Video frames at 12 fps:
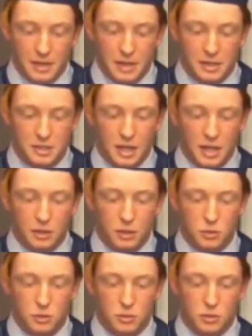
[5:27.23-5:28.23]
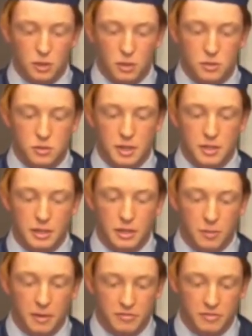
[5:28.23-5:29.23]
As he got closer and closer, I
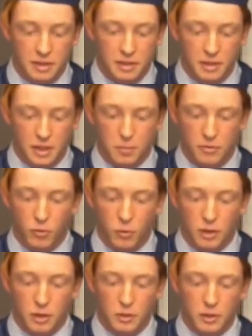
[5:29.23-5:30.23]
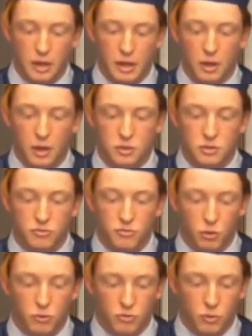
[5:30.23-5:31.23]
settled my feet, and before I knew it, I lunged
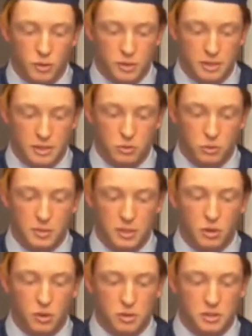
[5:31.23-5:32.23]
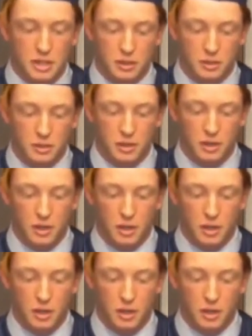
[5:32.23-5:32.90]
full force into him as hard as I could.